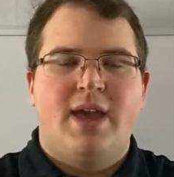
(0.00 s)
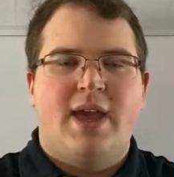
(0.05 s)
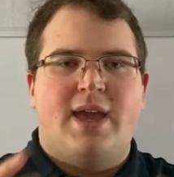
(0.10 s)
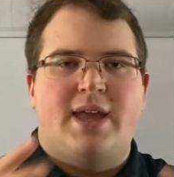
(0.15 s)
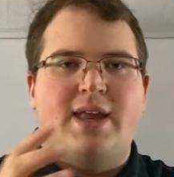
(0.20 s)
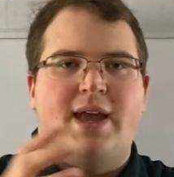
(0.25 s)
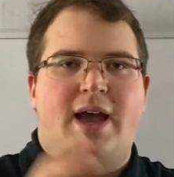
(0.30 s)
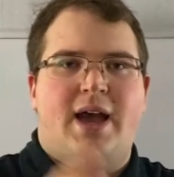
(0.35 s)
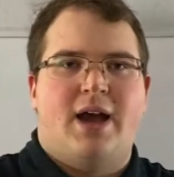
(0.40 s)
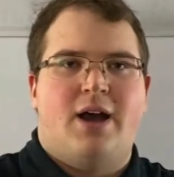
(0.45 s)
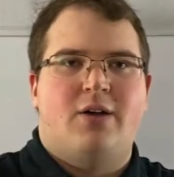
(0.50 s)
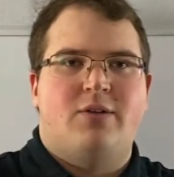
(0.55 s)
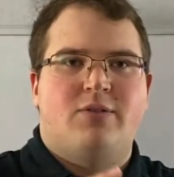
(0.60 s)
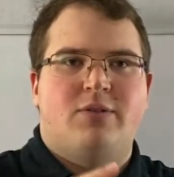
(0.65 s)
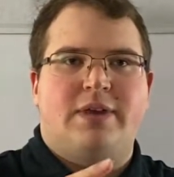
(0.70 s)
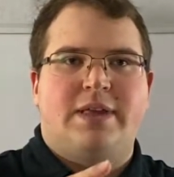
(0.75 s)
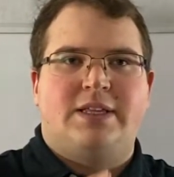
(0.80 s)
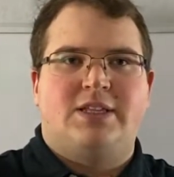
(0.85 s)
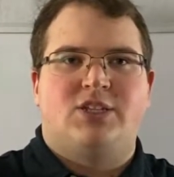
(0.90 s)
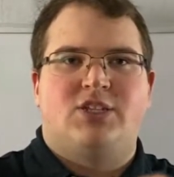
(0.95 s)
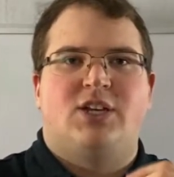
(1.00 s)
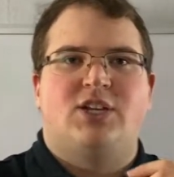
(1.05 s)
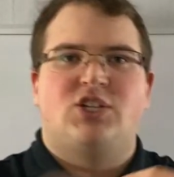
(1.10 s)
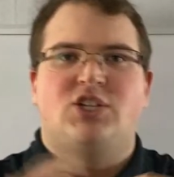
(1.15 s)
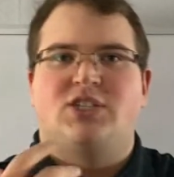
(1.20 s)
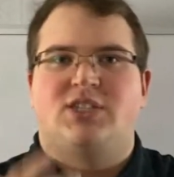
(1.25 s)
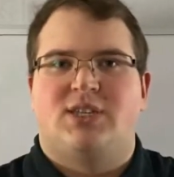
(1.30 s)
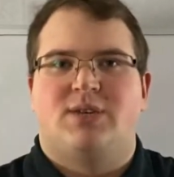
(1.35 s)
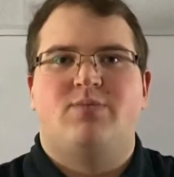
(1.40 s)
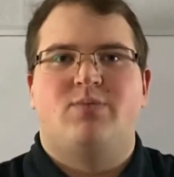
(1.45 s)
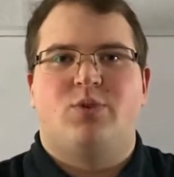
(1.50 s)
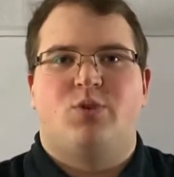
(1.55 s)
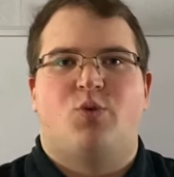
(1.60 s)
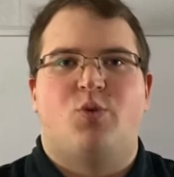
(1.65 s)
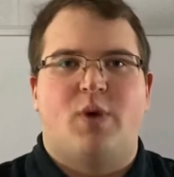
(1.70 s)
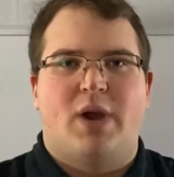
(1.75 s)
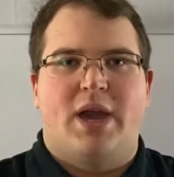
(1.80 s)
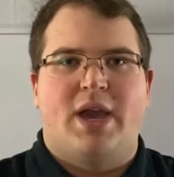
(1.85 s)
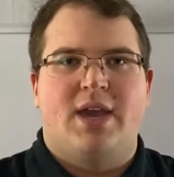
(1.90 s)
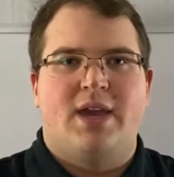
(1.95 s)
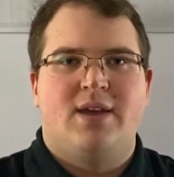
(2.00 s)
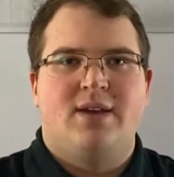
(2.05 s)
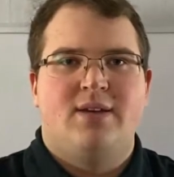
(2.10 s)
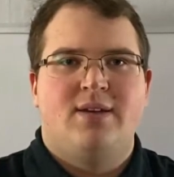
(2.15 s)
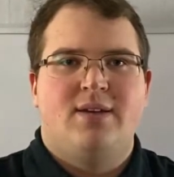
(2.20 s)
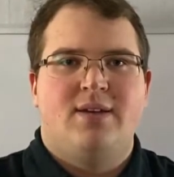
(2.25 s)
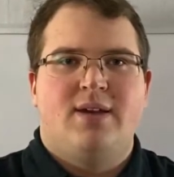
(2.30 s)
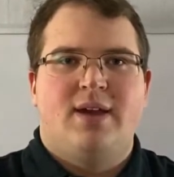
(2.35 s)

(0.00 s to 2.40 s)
and how it's such a simple way